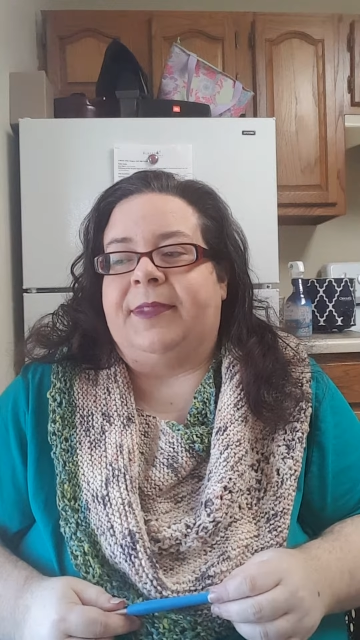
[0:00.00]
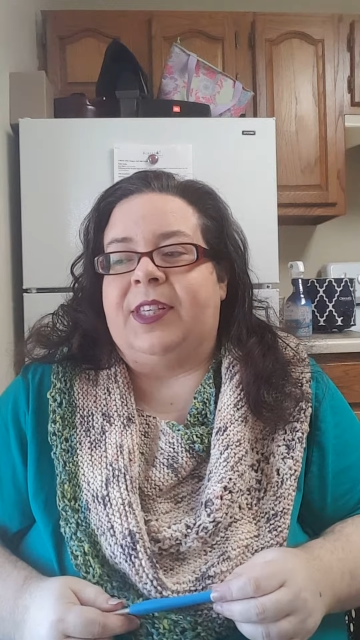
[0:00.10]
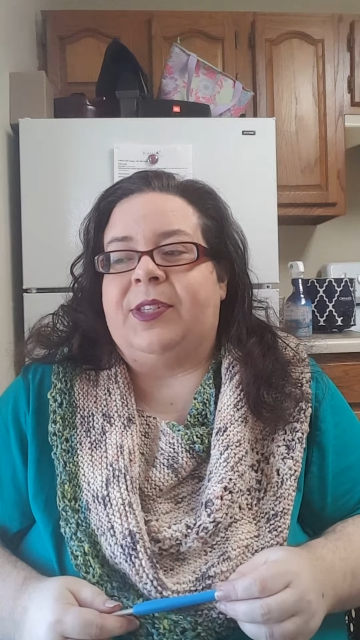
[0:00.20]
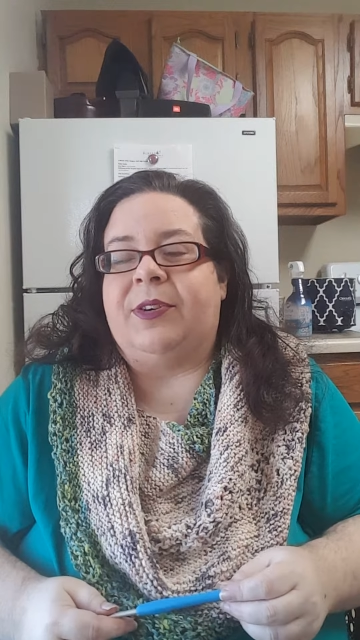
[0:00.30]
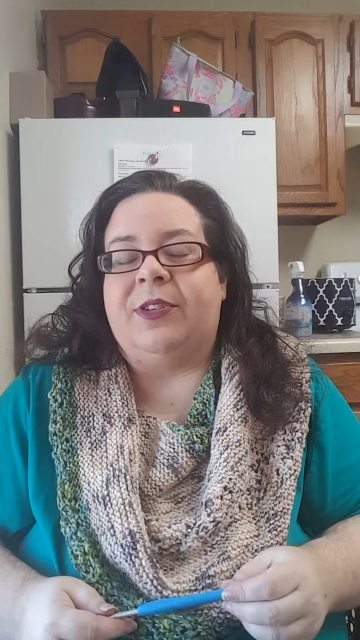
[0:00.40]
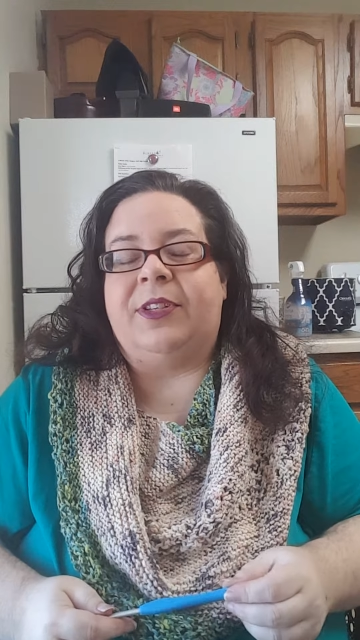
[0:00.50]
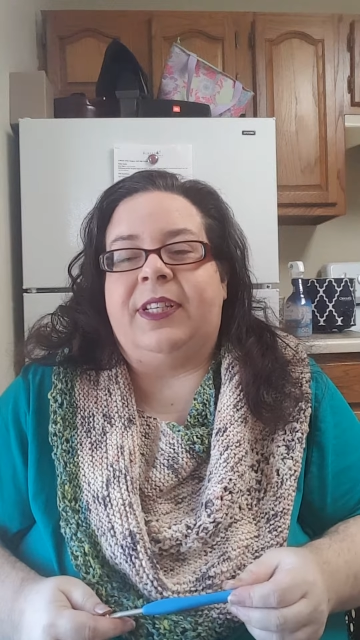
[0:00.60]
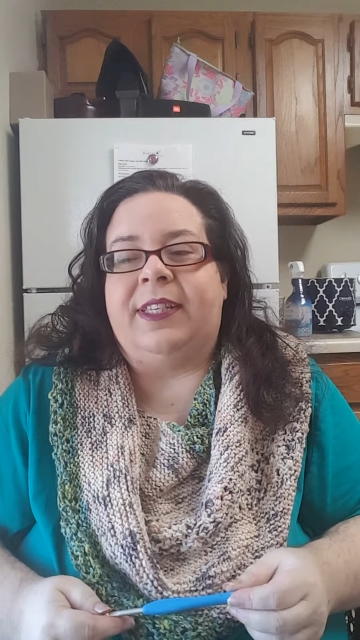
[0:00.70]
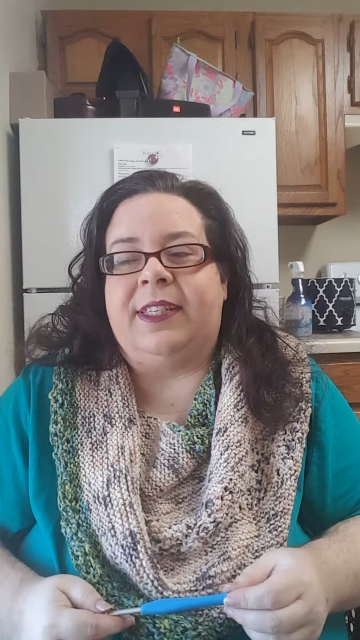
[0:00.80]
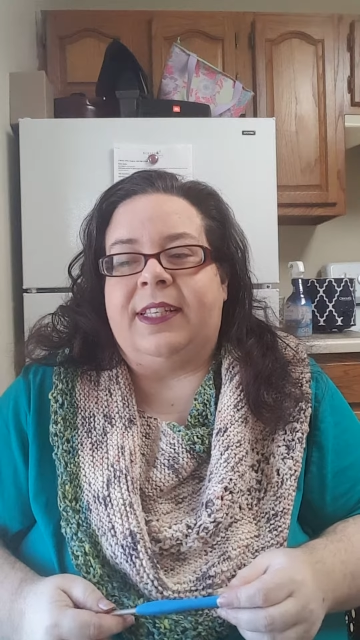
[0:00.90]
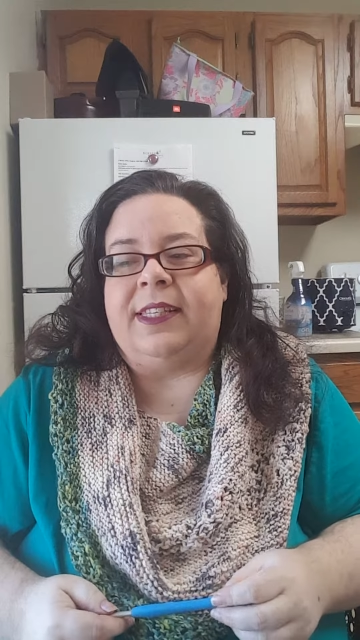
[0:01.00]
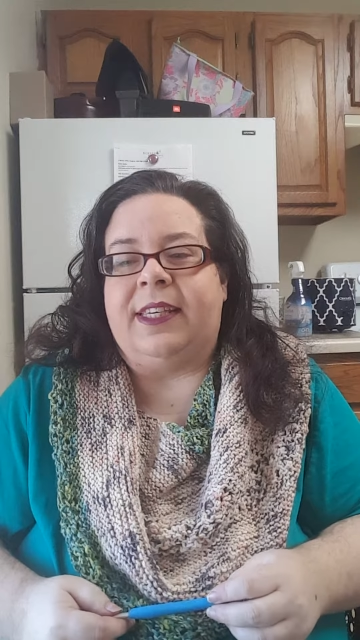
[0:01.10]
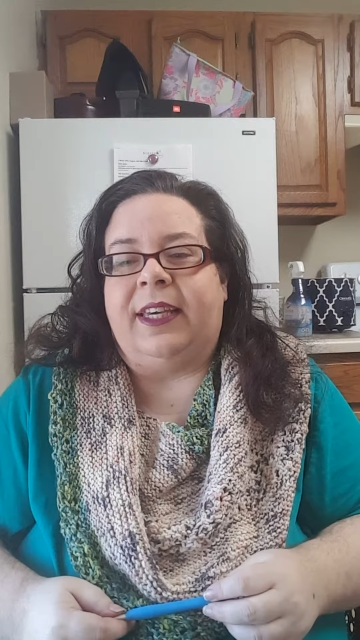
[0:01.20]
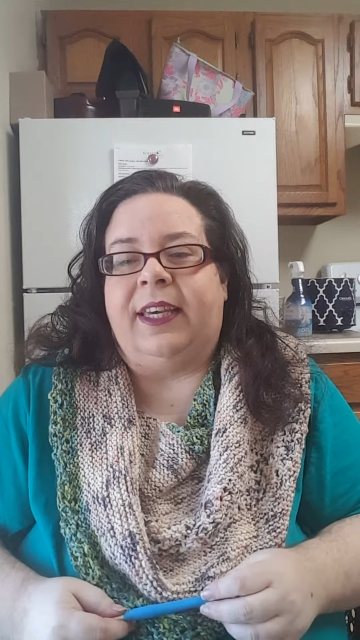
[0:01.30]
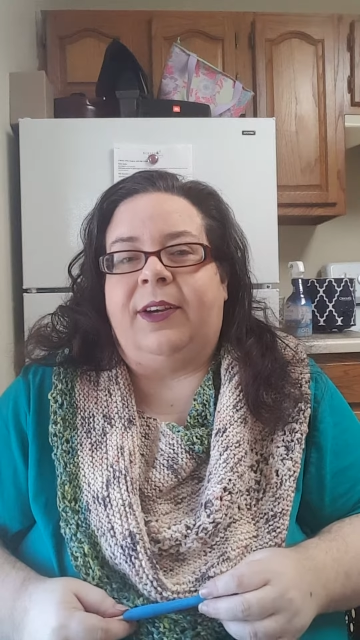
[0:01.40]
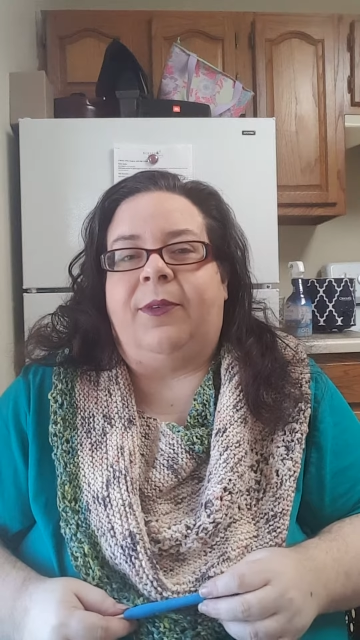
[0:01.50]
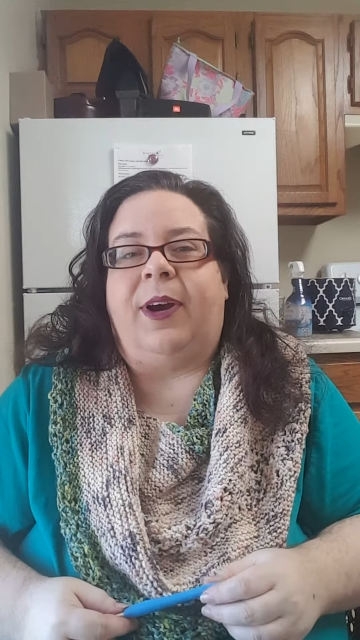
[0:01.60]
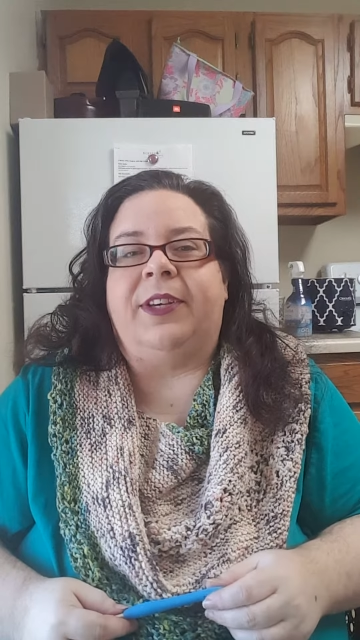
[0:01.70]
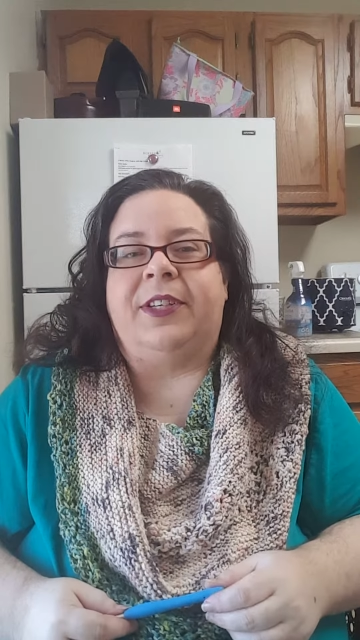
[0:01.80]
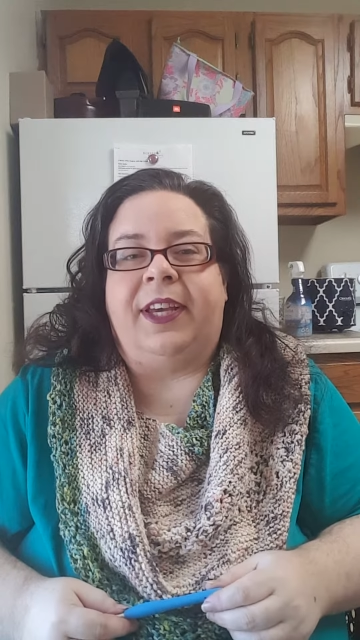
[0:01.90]
Social distancing,
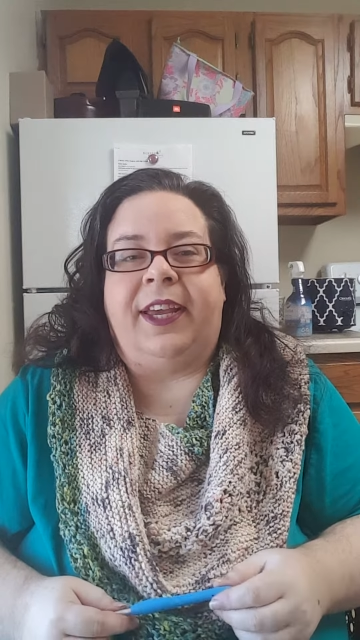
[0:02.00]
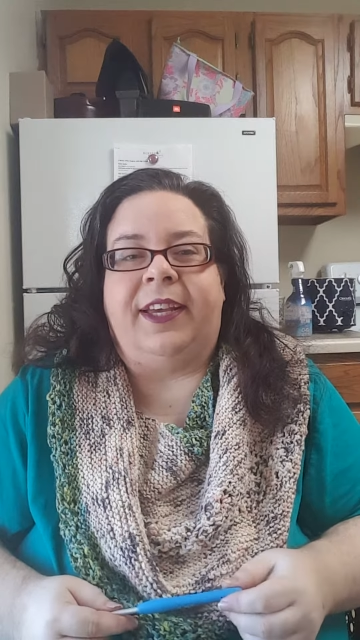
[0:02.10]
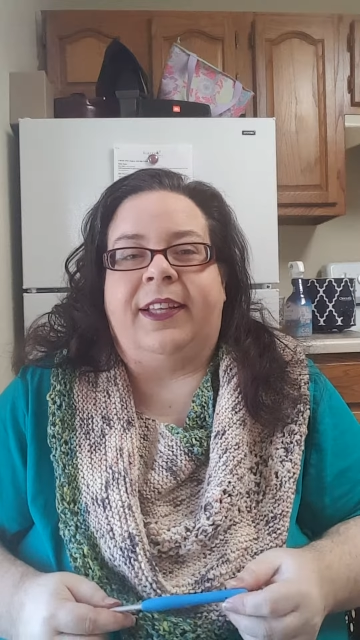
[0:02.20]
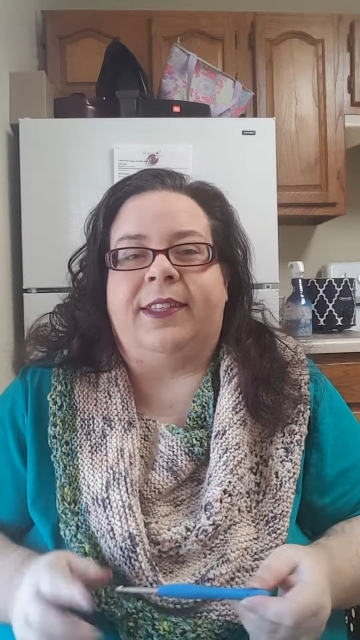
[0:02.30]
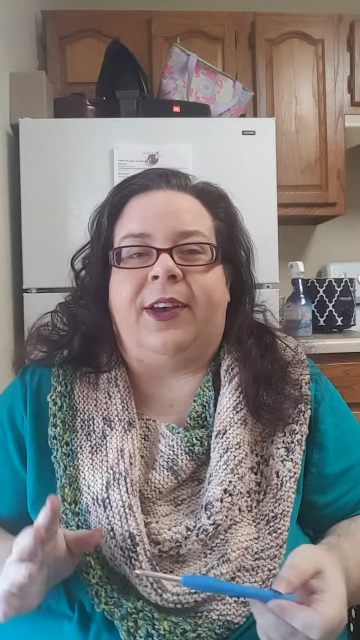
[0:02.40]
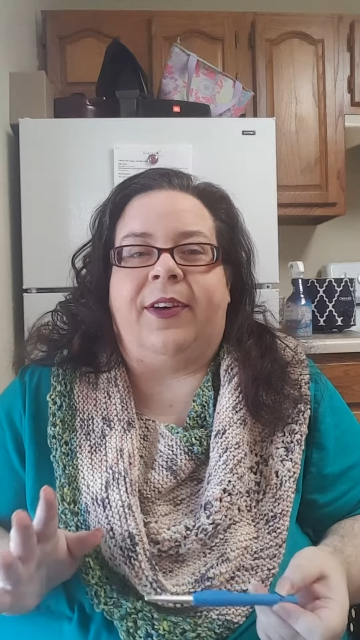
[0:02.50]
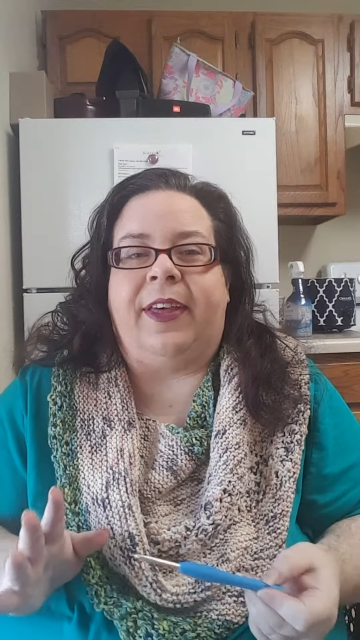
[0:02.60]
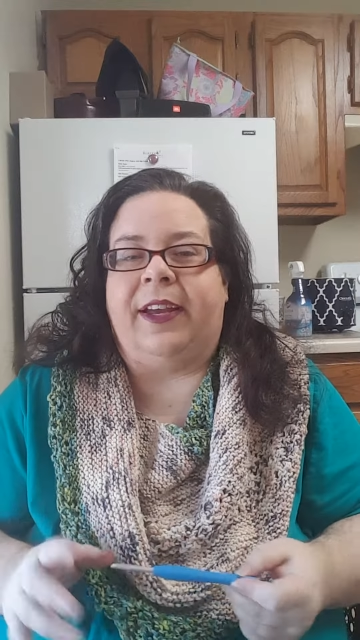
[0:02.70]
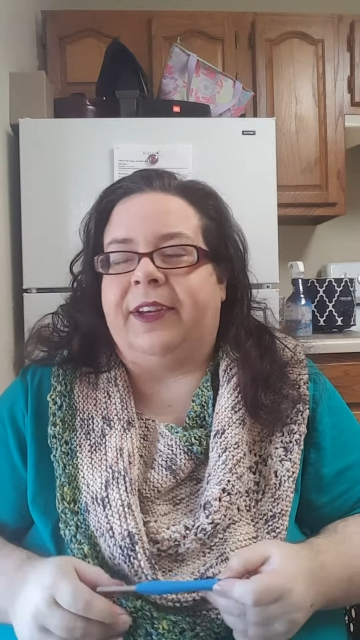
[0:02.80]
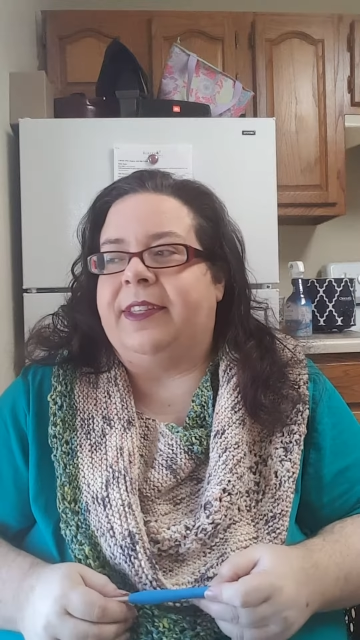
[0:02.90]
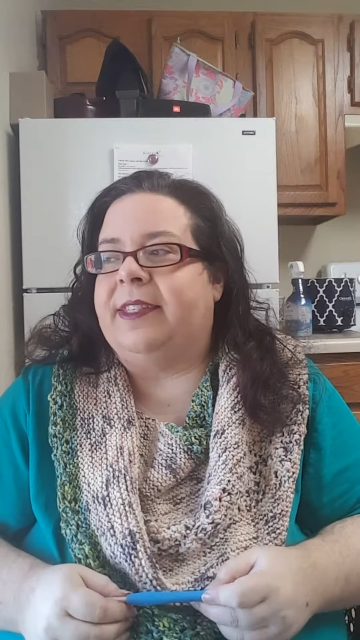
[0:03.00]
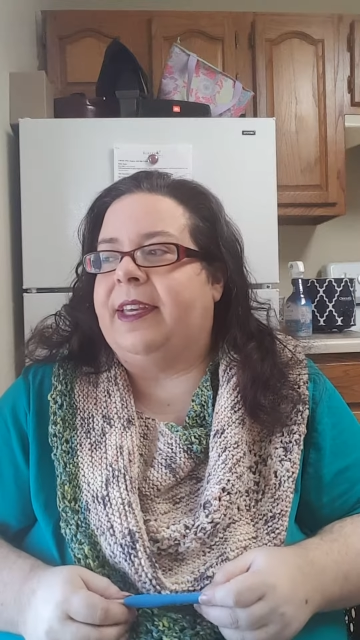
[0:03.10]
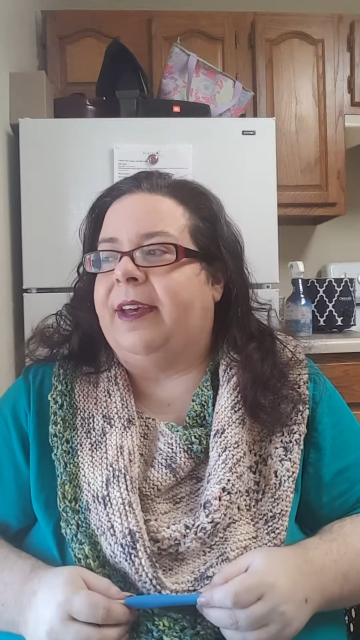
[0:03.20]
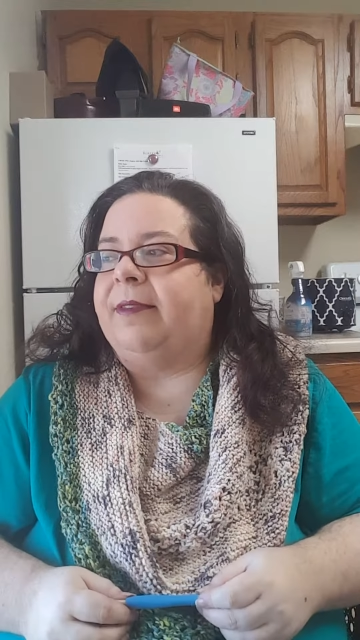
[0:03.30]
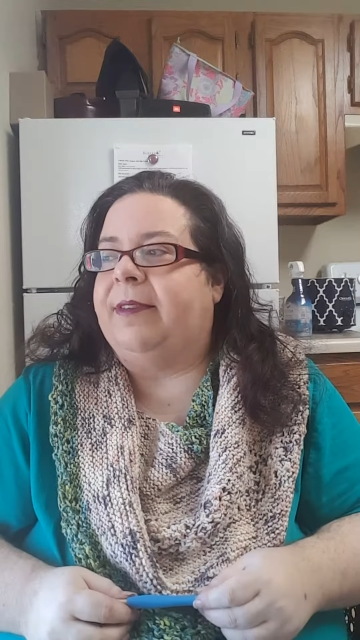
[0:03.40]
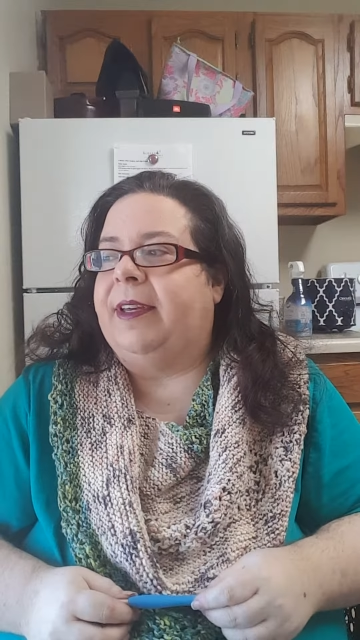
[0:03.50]
washing hands, all that good stuff.